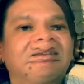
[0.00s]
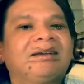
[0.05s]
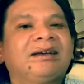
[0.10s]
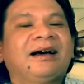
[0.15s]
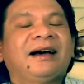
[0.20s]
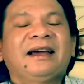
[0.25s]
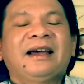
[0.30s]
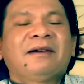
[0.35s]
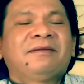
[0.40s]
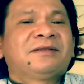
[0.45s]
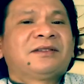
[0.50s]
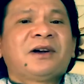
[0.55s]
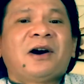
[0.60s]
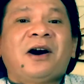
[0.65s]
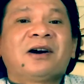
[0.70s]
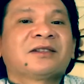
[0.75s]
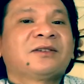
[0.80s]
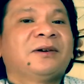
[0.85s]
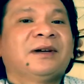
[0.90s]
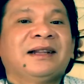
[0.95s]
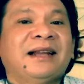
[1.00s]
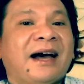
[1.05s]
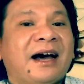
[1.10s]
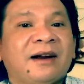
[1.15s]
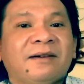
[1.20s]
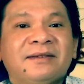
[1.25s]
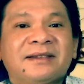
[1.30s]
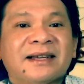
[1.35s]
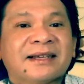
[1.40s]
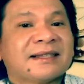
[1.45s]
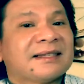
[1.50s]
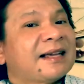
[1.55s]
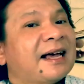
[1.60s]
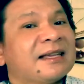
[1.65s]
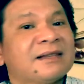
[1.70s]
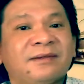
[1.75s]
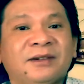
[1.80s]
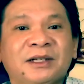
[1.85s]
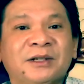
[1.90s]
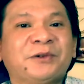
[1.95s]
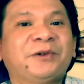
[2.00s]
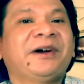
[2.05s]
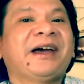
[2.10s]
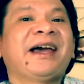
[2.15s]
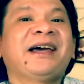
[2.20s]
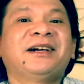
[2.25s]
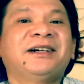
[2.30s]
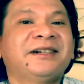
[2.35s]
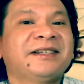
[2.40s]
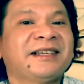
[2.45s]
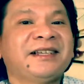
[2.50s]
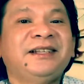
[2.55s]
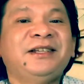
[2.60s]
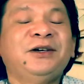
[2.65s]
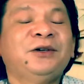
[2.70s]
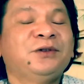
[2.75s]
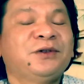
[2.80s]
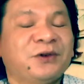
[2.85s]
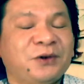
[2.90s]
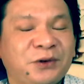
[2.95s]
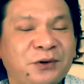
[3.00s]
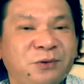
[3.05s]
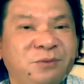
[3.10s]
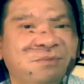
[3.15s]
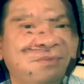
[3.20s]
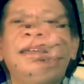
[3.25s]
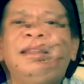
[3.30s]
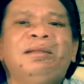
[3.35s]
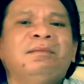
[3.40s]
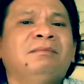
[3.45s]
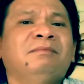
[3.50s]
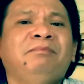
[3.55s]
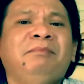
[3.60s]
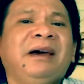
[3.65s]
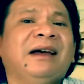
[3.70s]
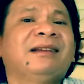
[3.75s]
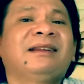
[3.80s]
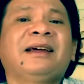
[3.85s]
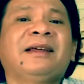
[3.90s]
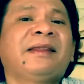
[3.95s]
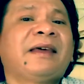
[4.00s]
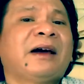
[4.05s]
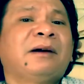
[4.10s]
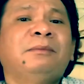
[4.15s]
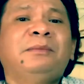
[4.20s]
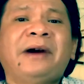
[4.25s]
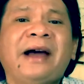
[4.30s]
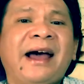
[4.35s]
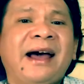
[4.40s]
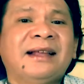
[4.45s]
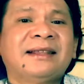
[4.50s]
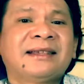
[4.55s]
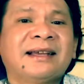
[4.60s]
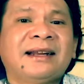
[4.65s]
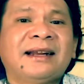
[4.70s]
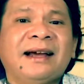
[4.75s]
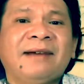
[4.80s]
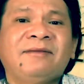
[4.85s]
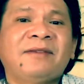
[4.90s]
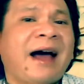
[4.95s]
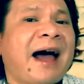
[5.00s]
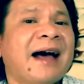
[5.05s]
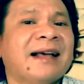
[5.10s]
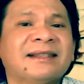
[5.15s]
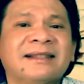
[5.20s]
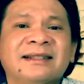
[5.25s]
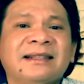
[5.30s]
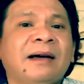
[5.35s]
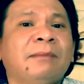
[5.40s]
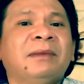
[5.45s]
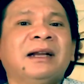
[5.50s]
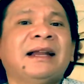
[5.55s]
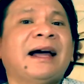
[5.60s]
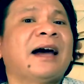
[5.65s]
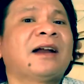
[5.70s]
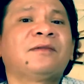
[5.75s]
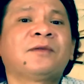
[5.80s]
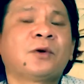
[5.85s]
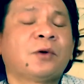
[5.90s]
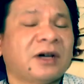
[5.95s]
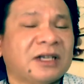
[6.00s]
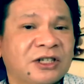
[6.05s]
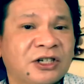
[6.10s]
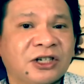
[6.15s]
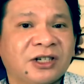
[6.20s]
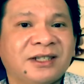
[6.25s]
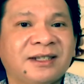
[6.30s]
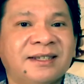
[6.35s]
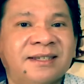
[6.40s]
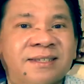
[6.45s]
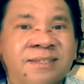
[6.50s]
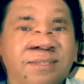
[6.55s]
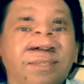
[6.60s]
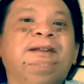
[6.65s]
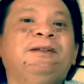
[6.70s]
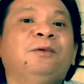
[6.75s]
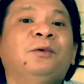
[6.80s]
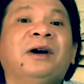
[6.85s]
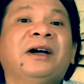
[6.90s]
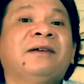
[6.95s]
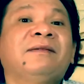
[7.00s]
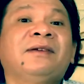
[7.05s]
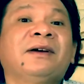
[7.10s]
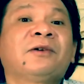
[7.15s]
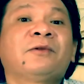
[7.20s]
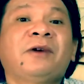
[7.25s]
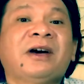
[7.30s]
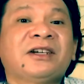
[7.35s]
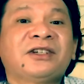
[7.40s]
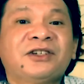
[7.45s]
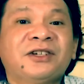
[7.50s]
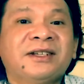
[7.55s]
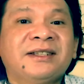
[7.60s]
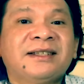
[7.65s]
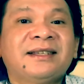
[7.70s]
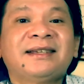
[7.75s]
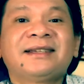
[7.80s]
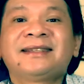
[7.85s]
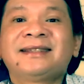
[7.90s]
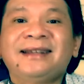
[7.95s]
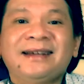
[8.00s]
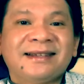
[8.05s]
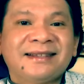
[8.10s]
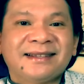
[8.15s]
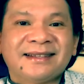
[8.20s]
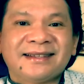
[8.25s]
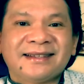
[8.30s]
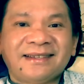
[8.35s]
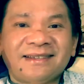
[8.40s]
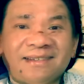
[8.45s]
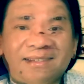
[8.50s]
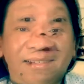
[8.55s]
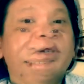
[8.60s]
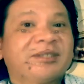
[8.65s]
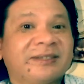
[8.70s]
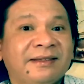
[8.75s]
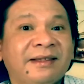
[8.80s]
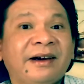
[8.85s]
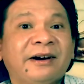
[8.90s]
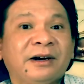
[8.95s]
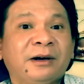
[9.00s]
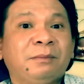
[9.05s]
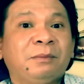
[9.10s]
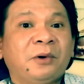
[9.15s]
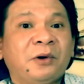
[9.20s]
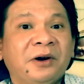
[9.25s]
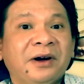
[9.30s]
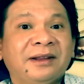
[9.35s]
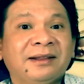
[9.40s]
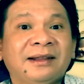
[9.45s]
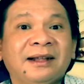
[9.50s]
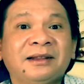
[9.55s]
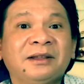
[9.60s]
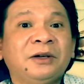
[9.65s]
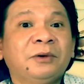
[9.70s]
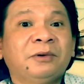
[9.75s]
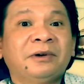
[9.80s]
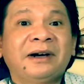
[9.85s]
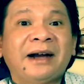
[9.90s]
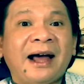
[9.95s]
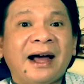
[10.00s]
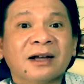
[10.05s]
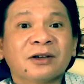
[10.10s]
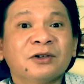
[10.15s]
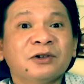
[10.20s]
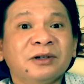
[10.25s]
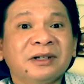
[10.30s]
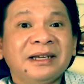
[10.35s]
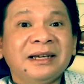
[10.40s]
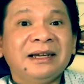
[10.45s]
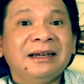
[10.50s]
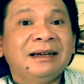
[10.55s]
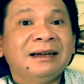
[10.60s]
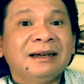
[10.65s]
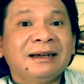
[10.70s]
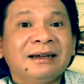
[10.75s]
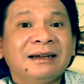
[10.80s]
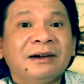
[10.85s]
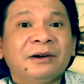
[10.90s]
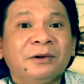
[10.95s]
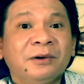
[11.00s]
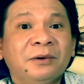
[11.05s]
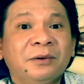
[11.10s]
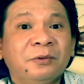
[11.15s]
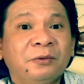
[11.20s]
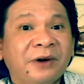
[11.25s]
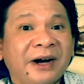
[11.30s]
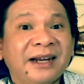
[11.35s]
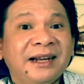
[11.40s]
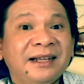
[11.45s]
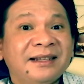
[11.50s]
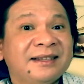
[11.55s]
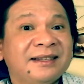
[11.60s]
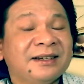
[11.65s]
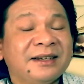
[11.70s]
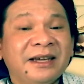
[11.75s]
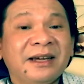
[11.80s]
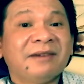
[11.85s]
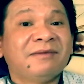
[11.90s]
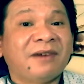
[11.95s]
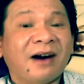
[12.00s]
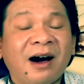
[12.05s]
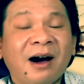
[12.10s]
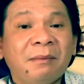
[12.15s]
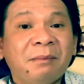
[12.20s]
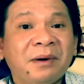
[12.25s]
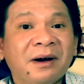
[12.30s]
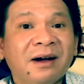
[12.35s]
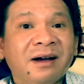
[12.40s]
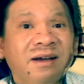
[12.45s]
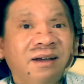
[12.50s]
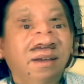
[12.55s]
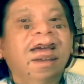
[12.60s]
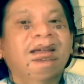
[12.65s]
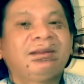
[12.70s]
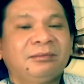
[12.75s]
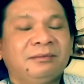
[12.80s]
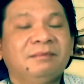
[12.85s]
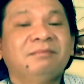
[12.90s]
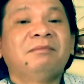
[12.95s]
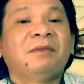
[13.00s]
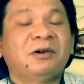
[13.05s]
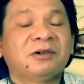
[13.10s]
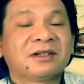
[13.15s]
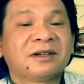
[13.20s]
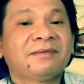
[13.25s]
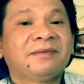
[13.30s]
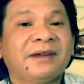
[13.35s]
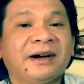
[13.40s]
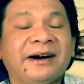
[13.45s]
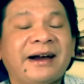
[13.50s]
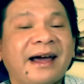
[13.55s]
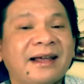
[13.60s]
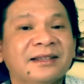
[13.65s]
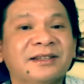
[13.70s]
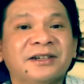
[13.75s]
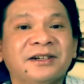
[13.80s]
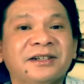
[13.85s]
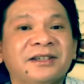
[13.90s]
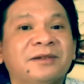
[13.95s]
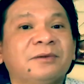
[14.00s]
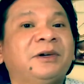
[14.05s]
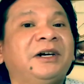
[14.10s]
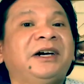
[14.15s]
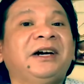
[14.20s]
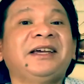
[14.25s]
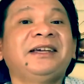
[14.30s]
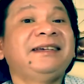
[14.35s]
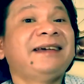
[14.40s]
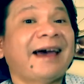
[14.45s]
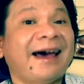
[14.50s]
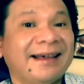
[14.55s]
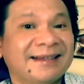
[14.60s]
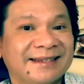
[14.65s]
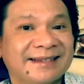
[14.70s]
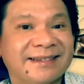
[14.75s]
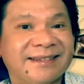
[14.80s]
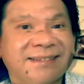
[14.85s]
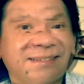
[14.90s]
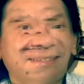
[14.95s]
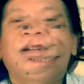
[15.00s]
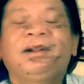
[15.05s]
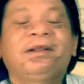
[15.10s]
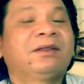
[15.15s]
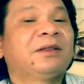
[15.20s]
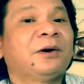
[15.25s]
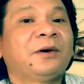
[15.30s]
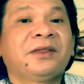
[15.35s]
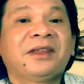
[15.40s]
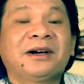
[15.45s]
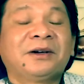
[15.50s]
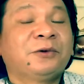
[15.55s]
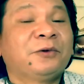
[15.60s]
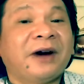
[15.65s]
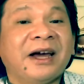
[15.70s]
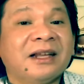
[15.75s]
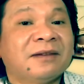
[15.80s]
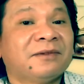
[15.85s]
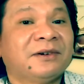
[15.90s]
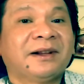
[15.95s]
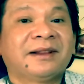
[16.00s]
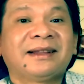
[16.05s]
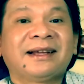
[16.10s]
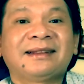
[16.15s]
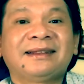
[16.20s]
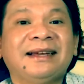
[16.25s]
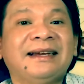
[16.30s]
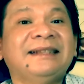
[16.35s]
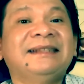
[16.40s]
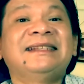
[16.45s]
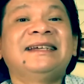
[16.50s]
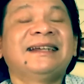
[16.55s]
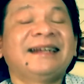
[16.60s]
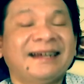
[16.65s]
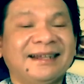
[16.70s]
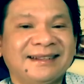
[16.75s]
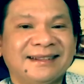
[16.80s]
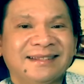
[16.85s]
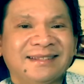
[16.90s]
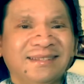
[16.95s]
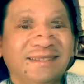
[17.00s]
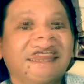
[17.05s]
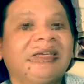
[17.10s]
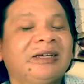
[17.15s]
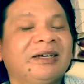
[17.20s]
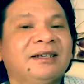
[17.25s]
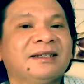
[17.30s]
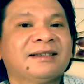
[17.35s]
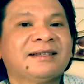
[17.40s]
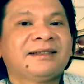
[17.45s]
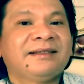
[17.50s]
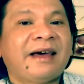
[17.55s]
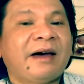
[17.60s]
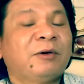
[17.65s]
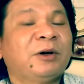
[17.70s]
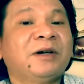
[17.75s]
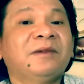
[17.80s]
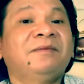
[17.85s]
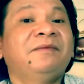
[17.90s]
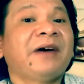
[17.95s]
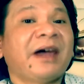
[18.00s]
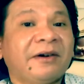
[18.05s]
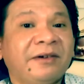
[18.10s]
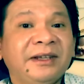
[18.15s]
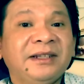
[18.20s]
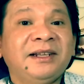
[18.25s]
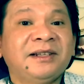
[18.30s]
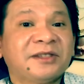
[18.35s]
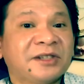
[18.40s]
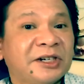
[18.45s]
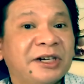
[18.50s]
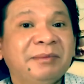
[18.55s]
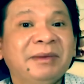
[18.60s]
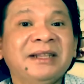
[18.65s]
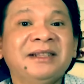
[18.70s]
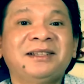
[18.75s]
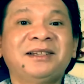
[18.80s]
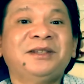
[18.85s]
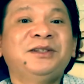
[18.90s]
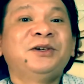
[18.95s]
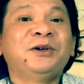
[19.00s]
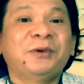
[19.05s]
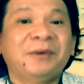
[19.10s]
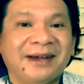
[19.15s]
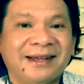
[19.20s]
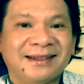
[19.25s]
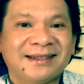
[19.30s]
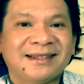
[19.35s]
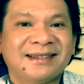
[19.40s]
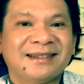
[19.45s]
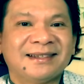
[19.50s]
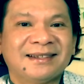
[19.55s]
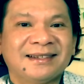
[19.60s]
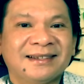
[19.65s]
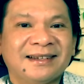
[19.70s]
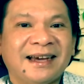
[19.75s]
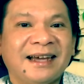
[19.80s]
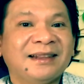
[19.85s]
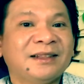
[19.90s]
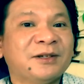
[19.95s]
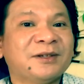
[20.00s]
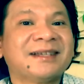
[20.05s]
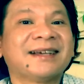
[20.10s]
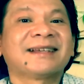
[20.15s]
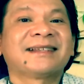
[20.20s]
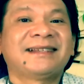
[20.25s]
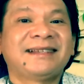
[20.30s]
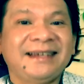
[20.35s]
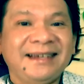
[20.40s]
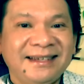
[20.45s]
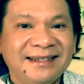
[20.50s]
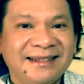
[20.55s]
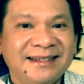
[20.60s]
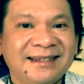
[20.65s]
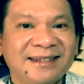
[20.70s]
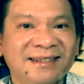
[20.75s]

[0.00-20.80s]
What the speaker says: I have talked to a lot of successful creators in YouTube in building their brands, and I've asked them a lot of questions. And one of the questions is this: was there a point that you were actually ready to give up? And most of their answers were yes, although they're grateful that they didn't, because they were very determined to do it and to succeed.